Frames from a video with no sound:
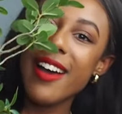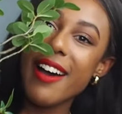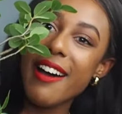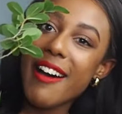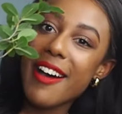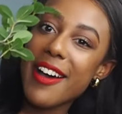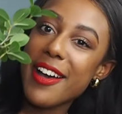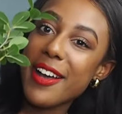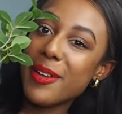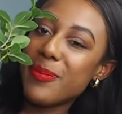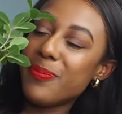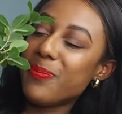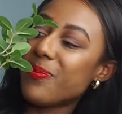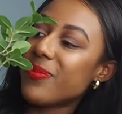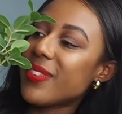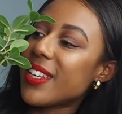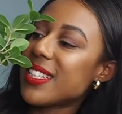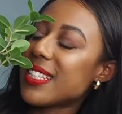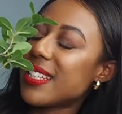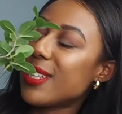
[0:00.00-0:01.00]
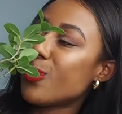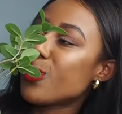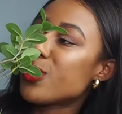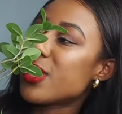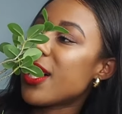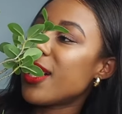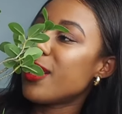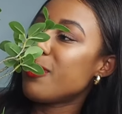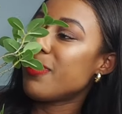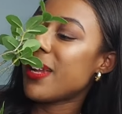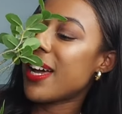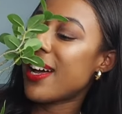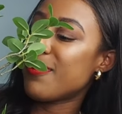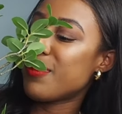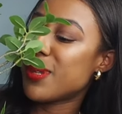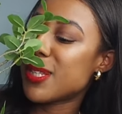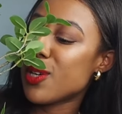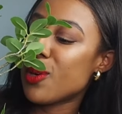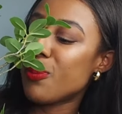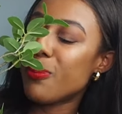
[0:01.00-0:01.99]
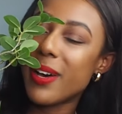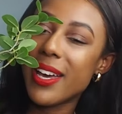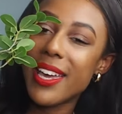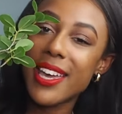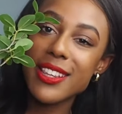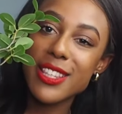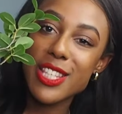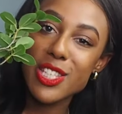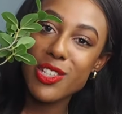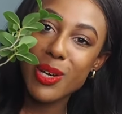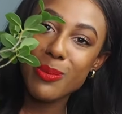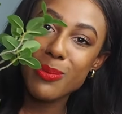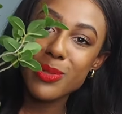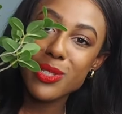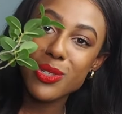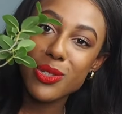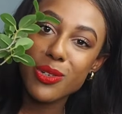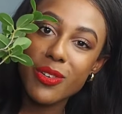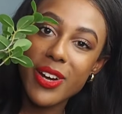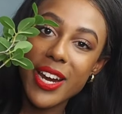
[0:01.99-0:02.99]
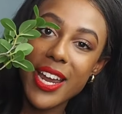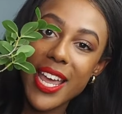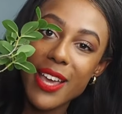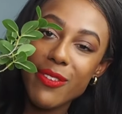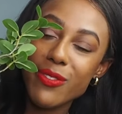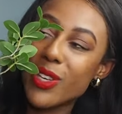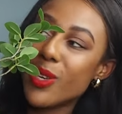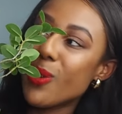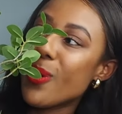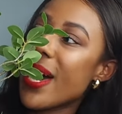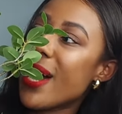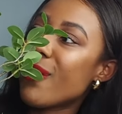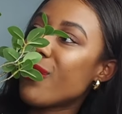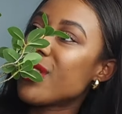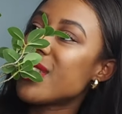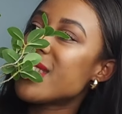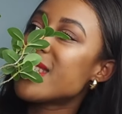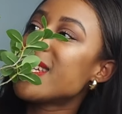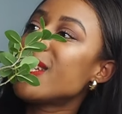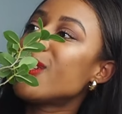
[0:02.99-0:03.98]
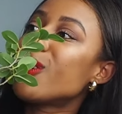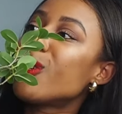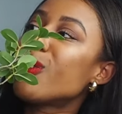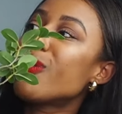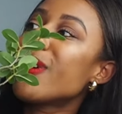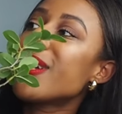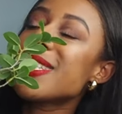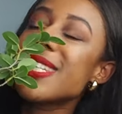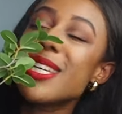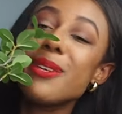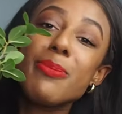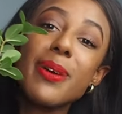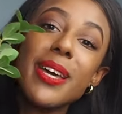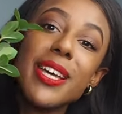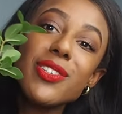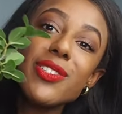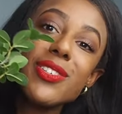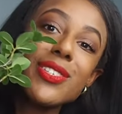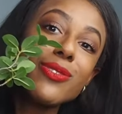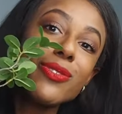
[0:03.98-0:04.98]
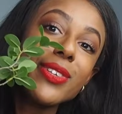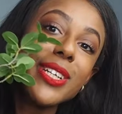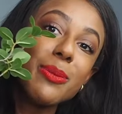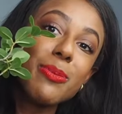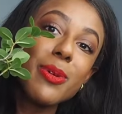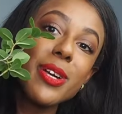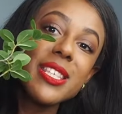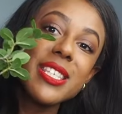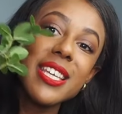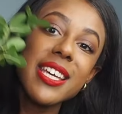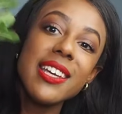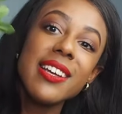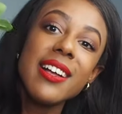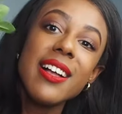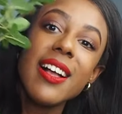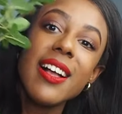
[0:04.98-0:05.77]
There's a little time lapse on my Instagram story if you haven't seen it already, but it's just really pretty.